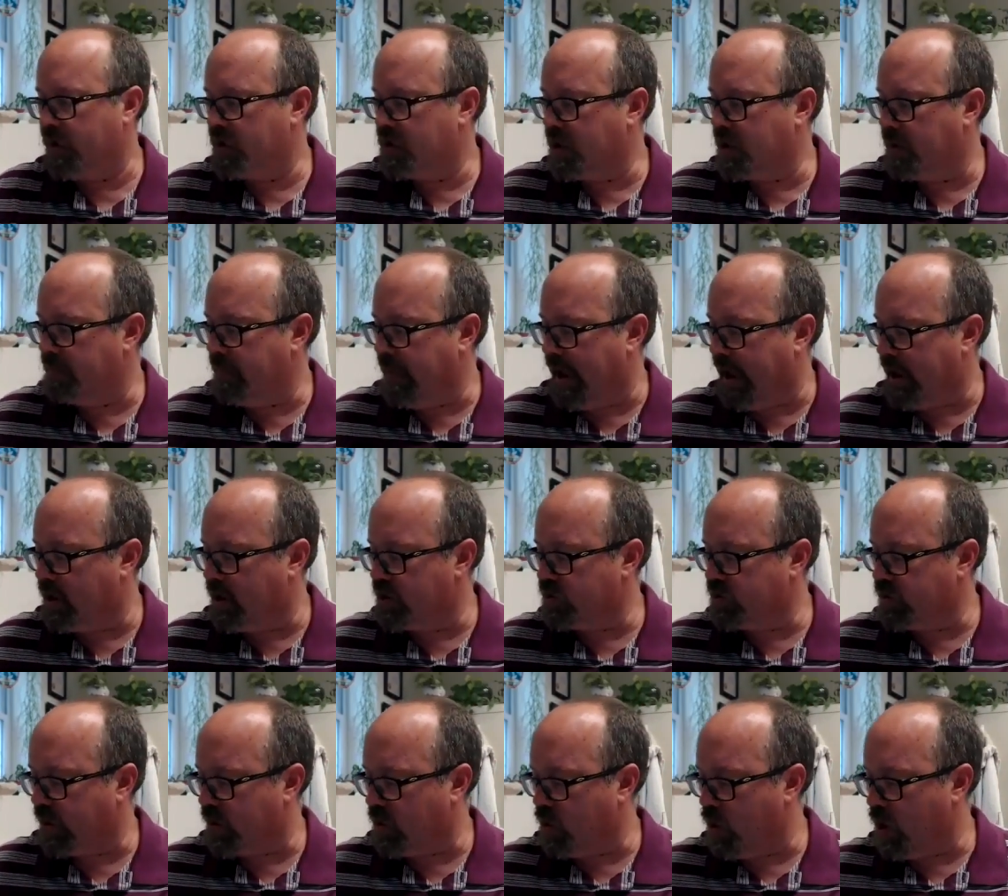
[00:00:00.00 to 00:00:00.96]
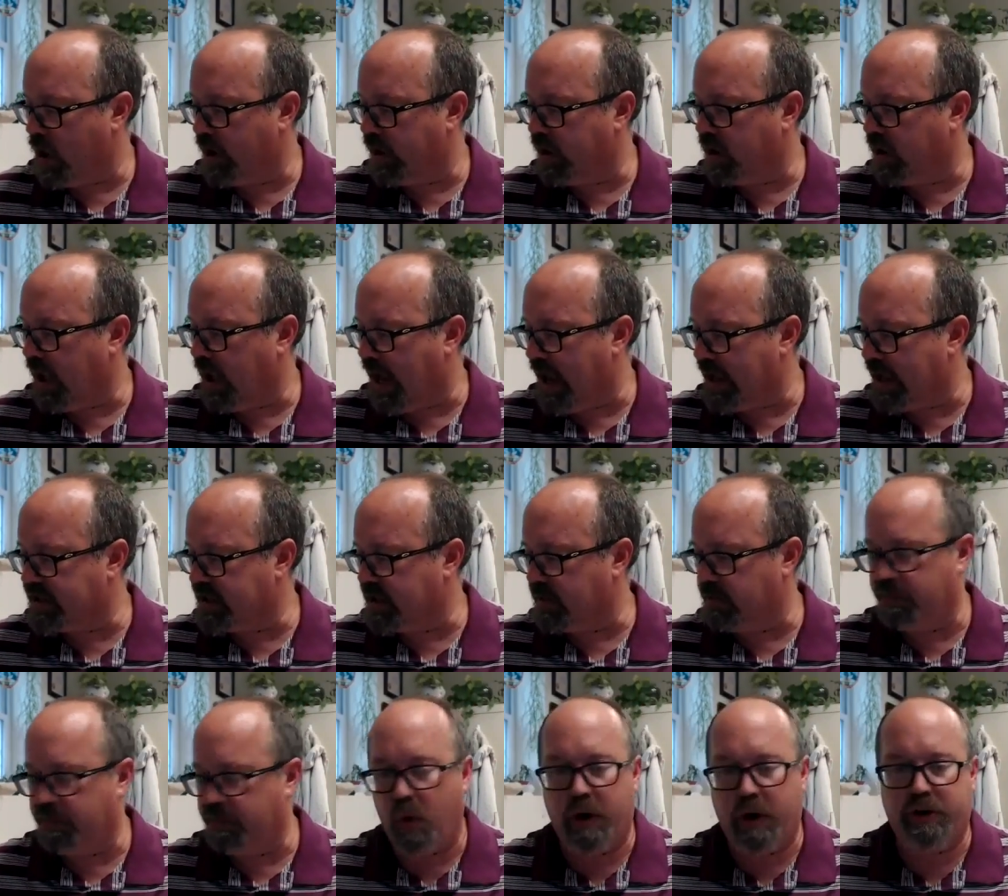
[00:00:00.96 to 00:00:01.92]
Tomatoes require lots of
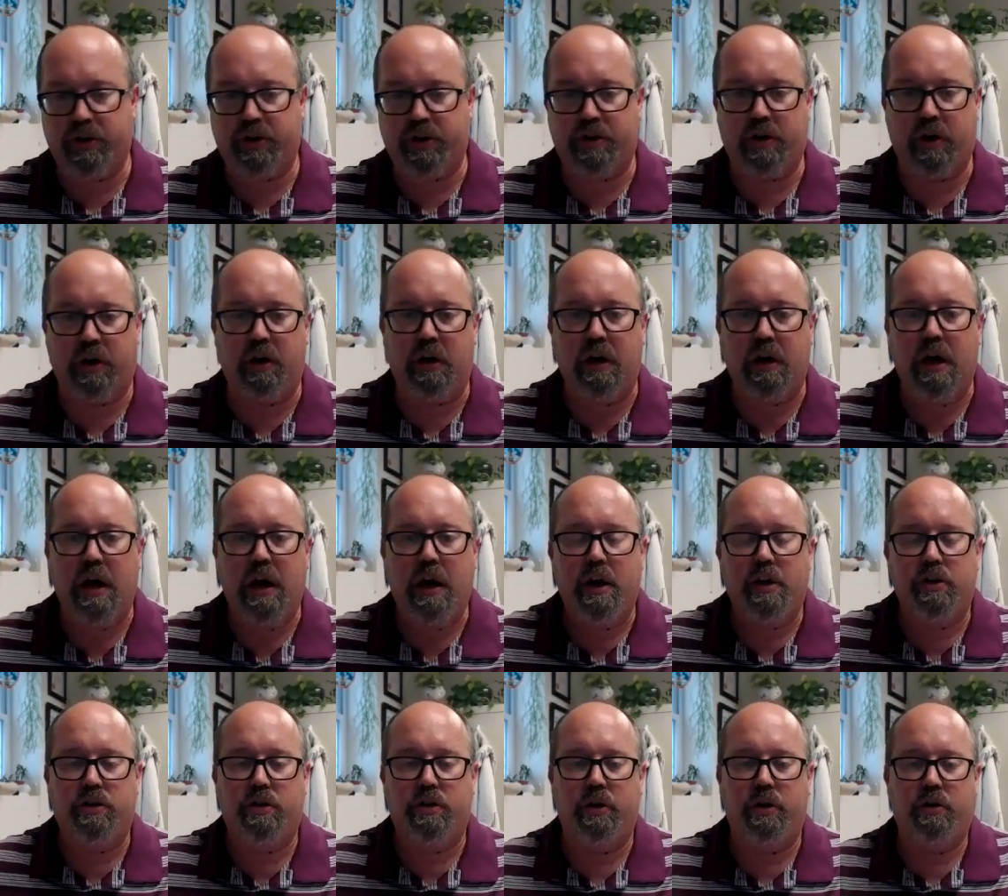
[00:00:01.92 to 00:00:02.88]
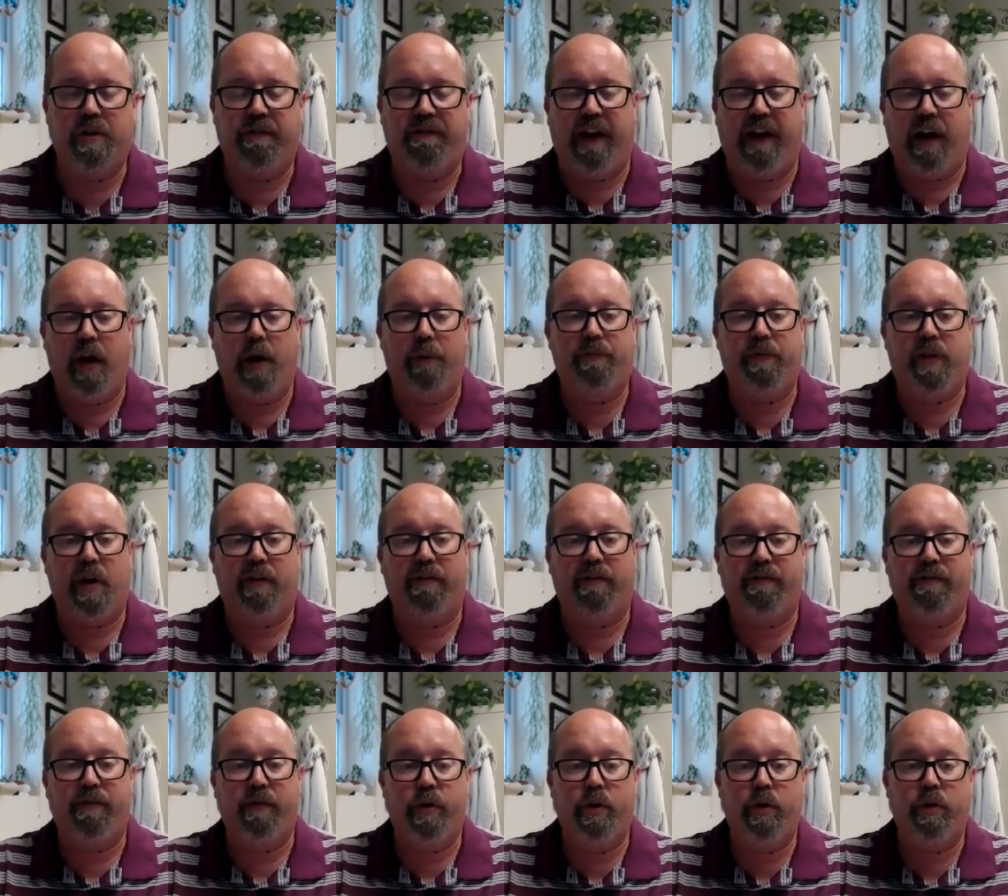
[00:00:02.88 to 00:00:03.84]
moisture to develop their
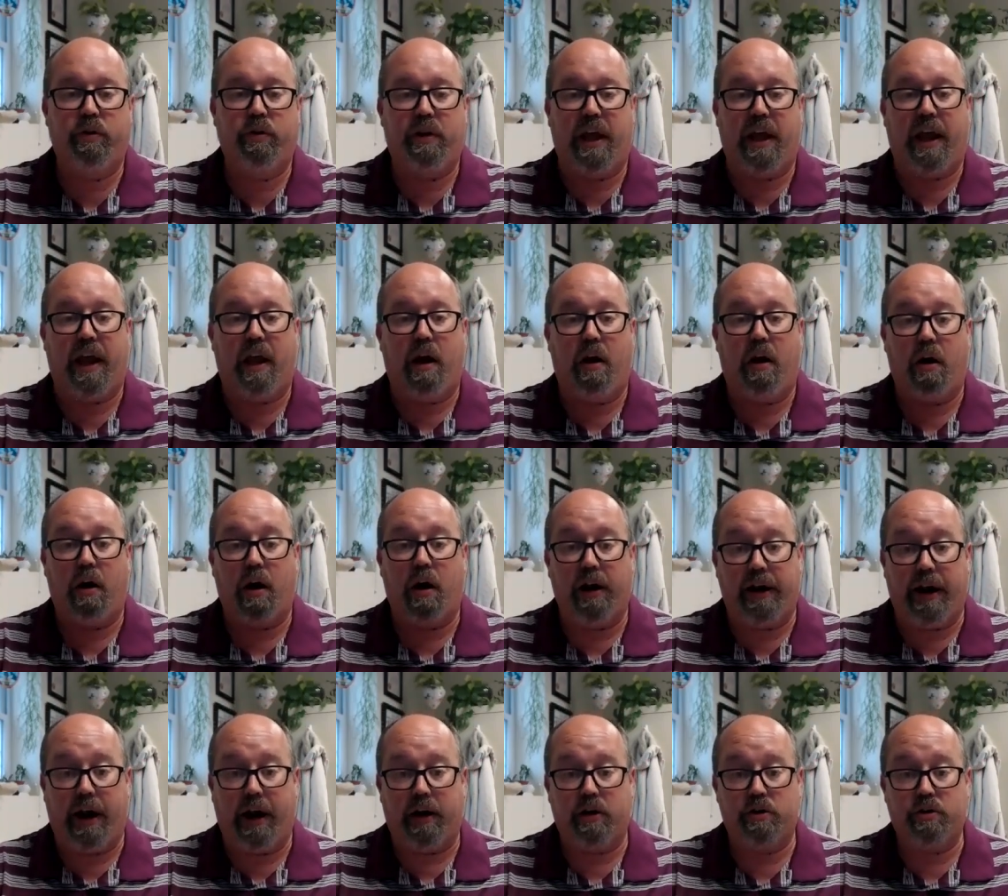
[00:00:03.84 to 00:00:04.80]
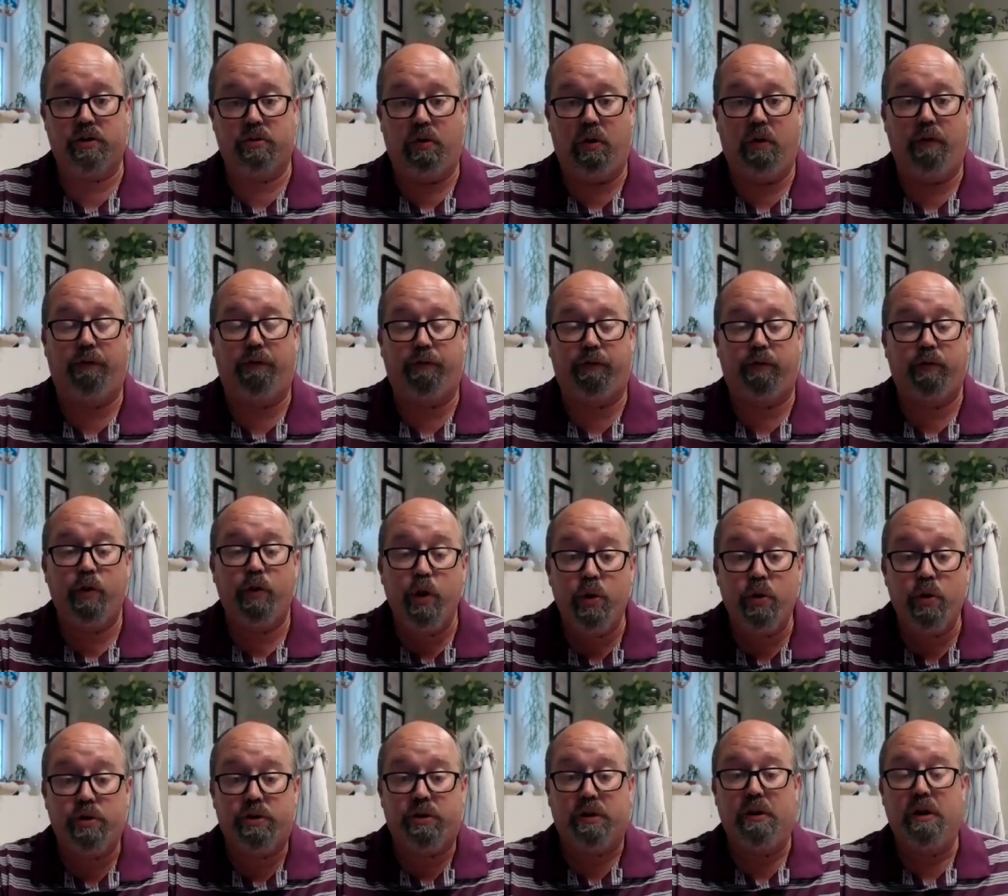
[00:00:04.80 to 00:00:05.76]
fruit. They are an actual
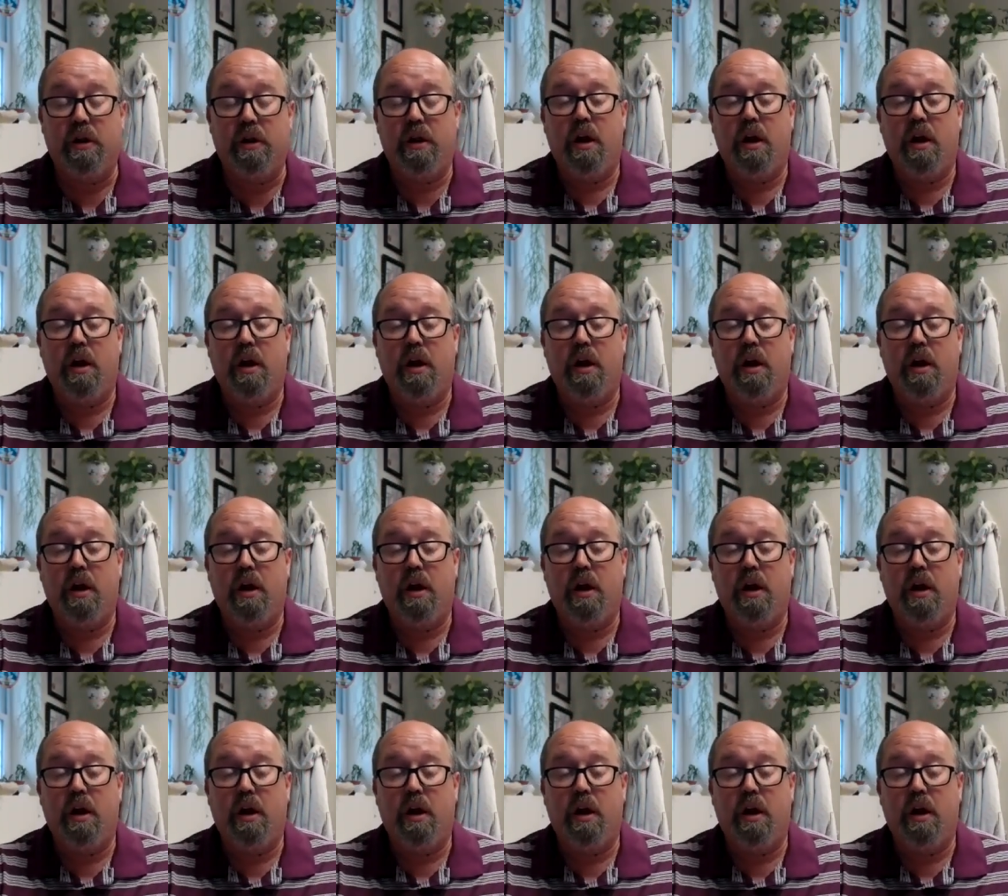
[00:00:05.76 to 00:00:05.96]
fruit